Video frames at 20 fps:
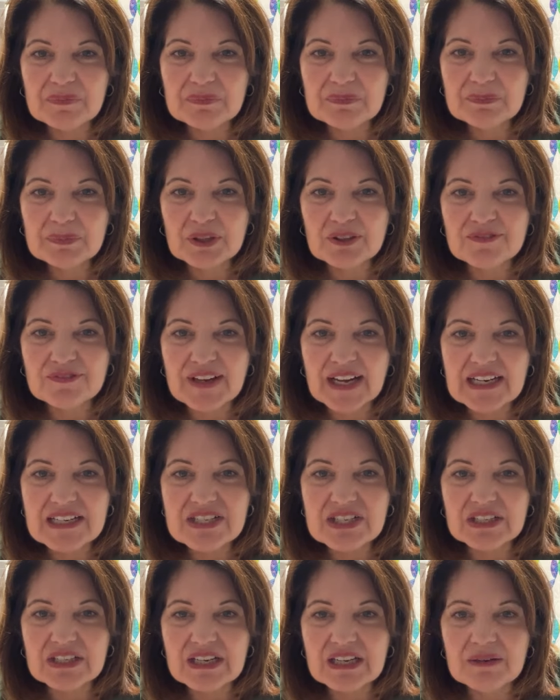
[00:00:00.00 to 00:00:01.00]

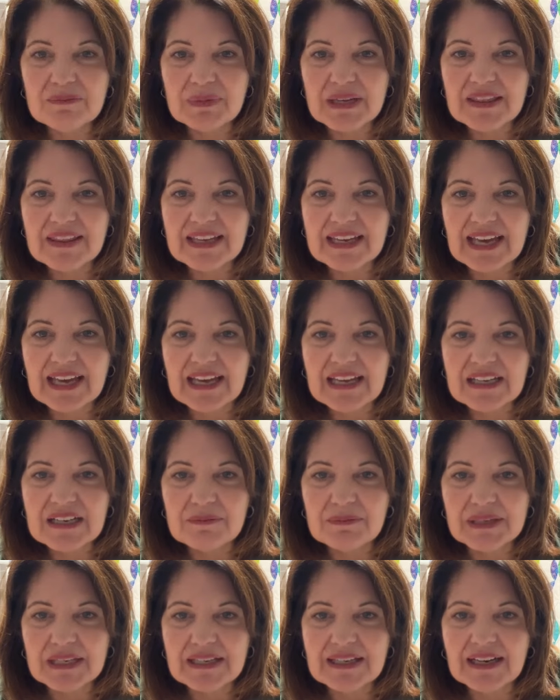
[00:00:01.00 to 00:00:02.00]
Perfection can be the
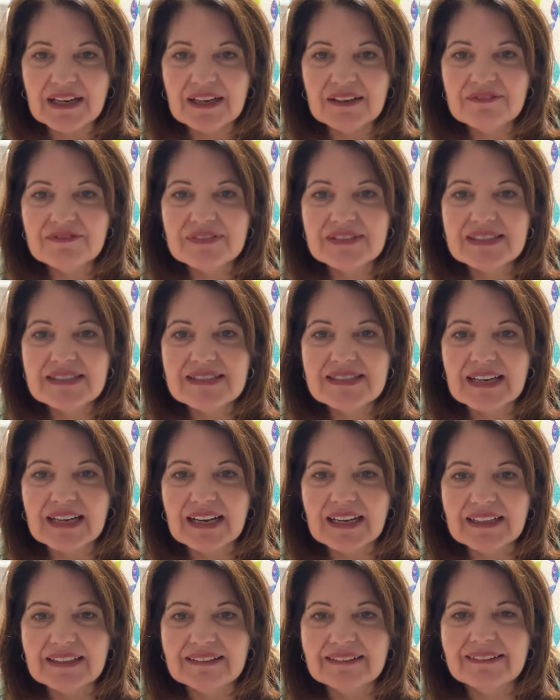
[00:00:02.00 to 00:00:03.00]
enemy of
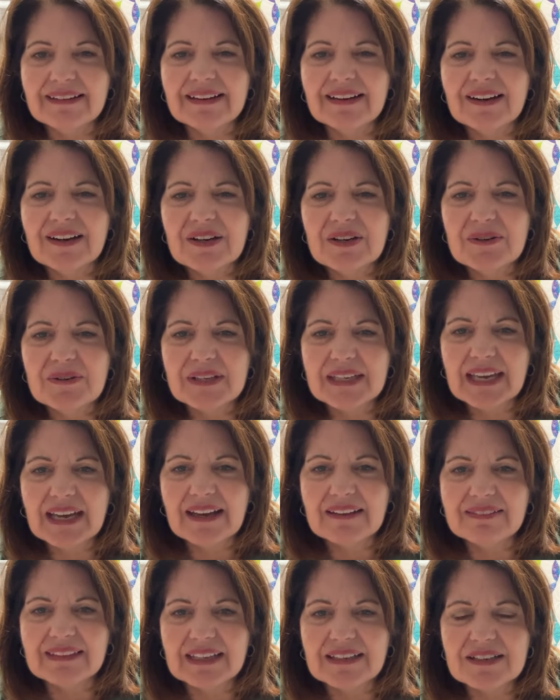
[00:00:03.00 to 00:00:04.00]
done. Oh,
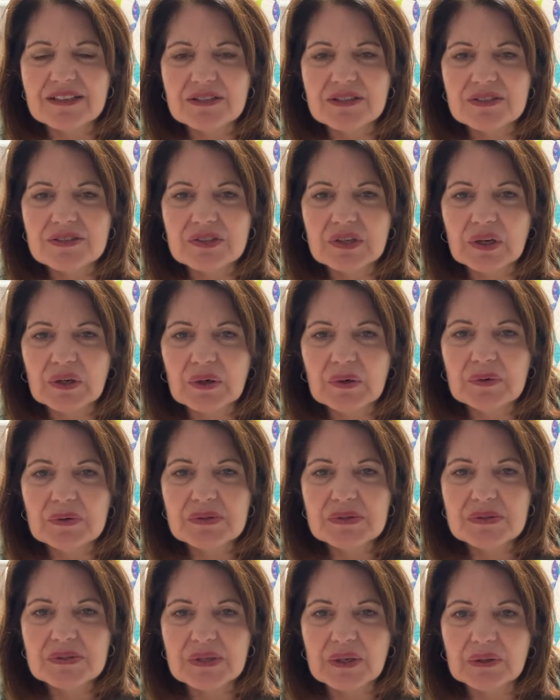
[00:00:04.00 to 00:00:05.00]
Kat, that is so,
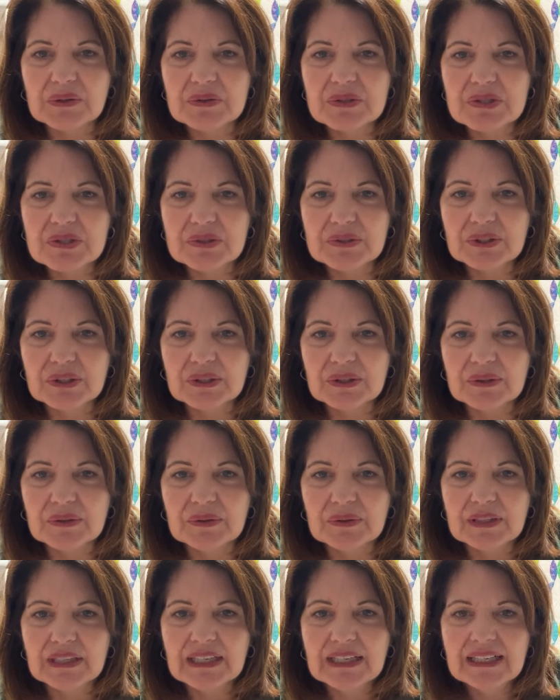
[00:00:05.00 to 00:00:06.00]
so true.
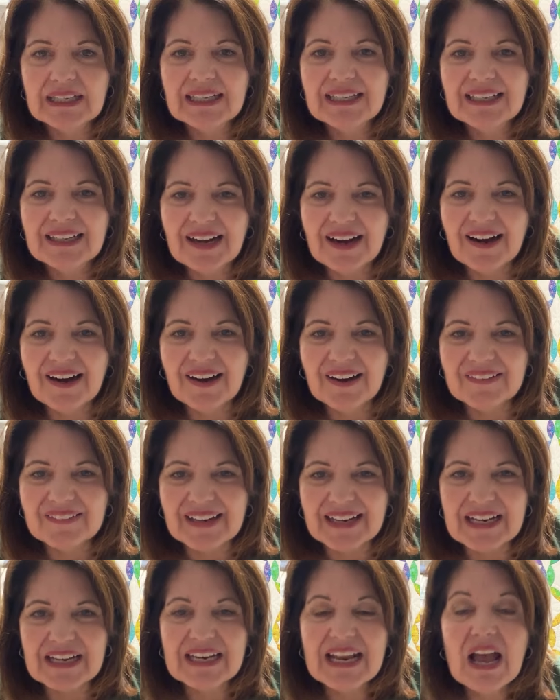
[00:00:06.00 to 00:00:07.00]
All
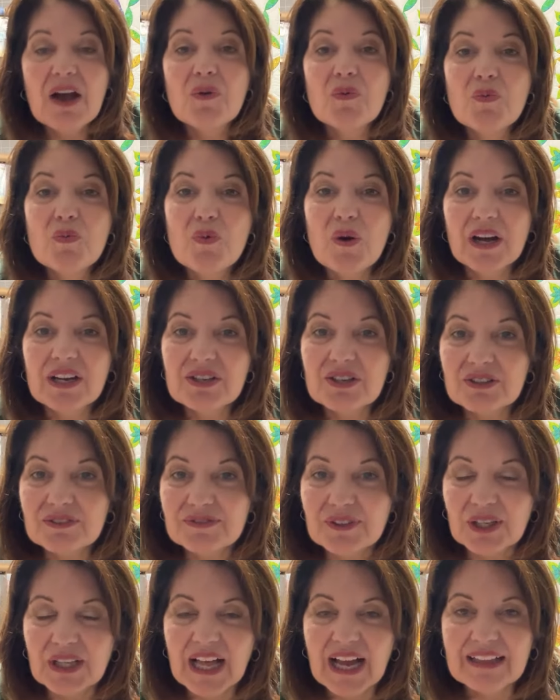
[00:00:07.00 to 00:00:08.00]
right.
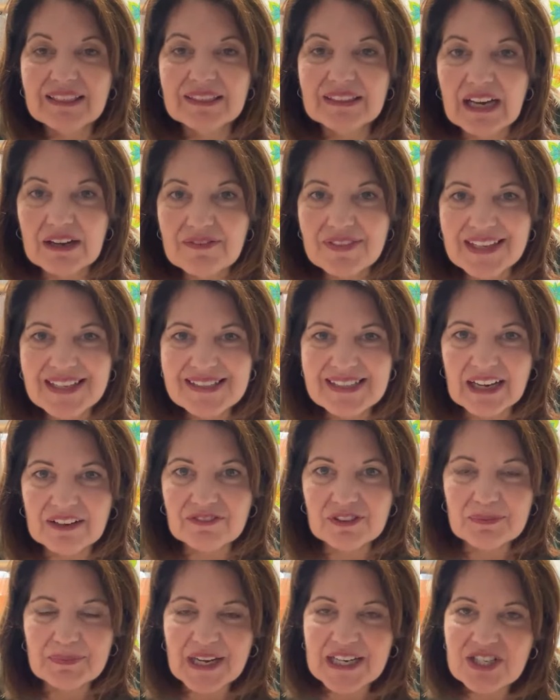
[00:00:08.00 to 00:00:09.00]
Wonderful. I love these
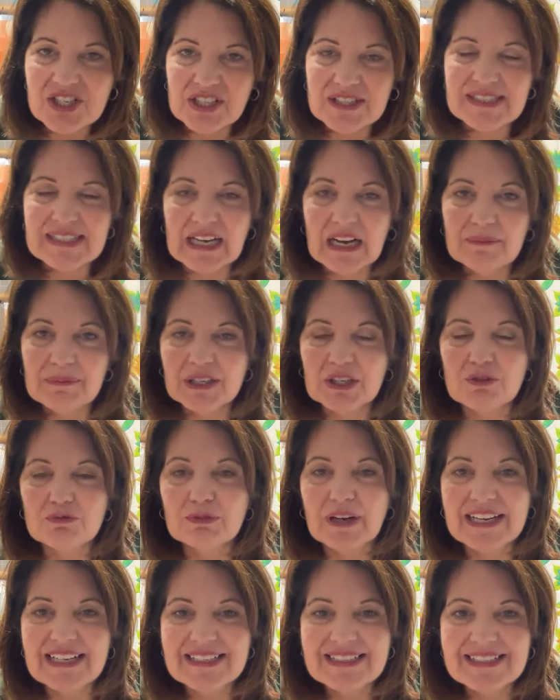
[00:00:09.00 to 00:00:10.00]
affirmations. I'm going to
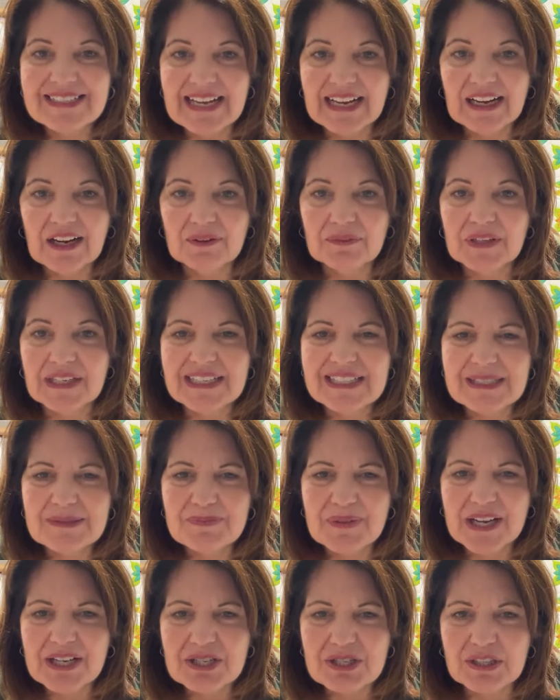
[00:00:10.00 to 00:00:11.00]
write down,
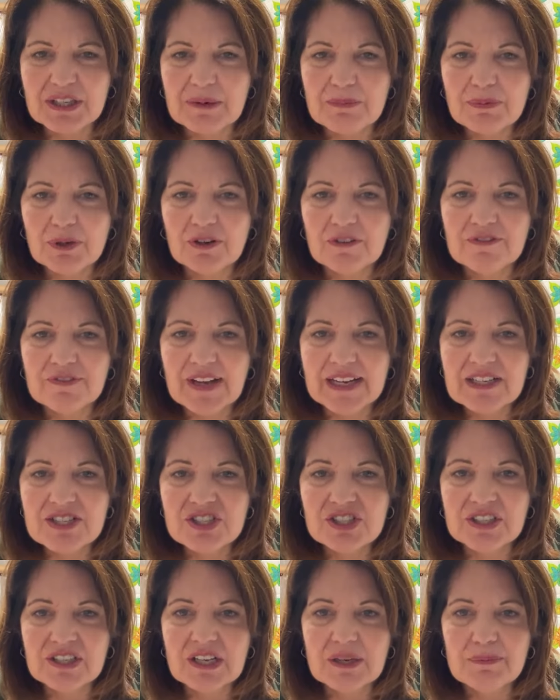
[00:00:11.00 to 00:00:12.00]
especially
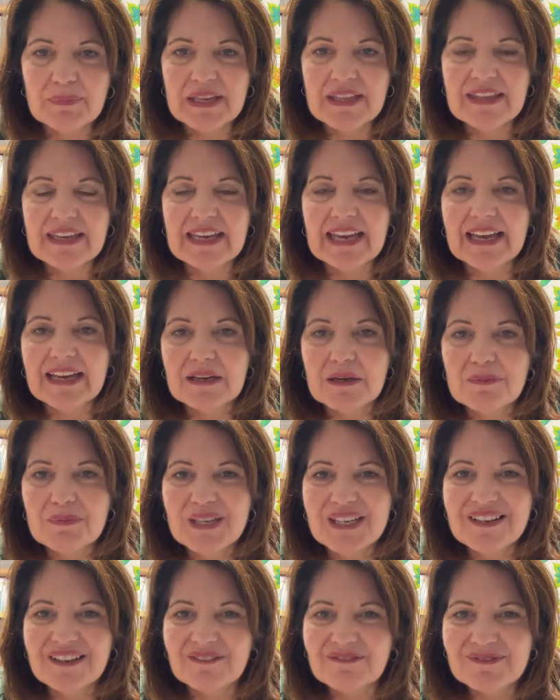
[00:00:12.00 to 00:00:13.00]
perfection can be the
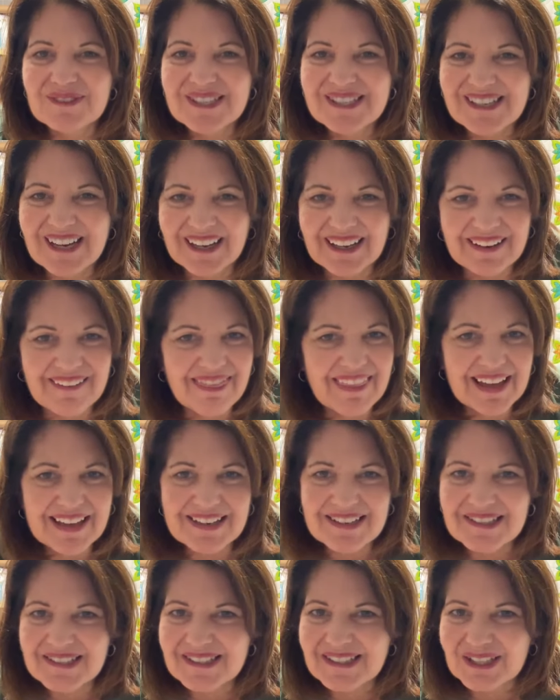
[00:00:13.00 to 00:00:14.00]
enemy of done. That
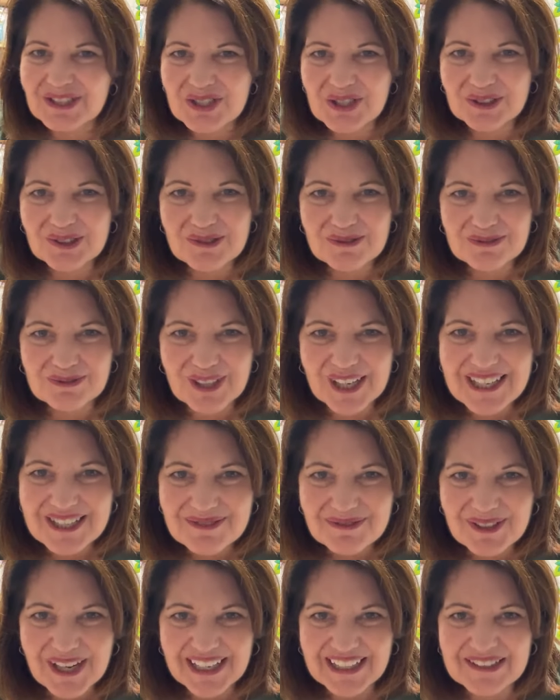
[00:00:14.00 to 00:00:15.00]
is such a great
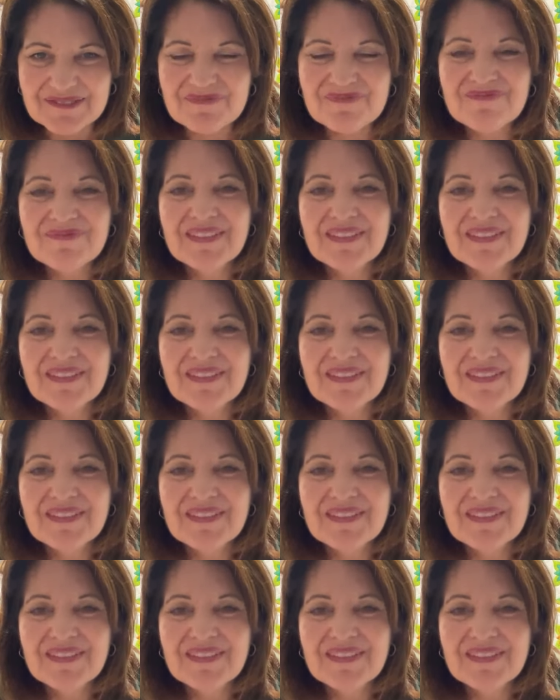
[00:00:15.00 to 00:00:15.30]
one.